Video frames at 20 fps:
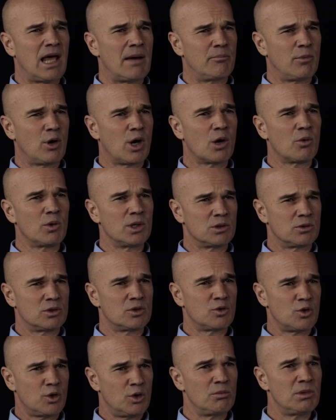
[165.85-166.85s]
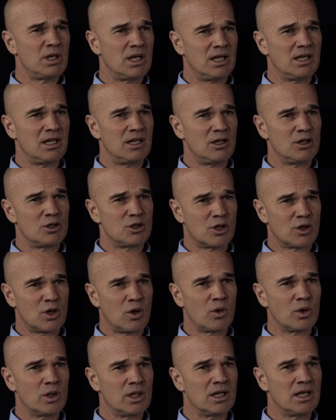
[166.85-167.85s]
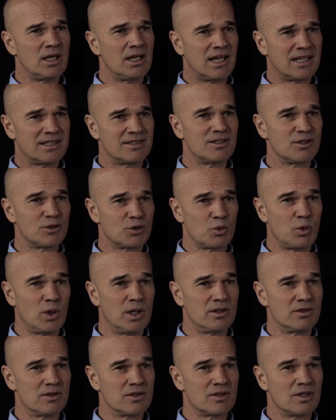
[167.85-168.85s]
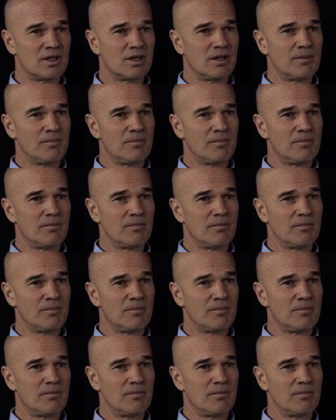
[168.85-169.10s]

that bar was terminated, it should only exist once.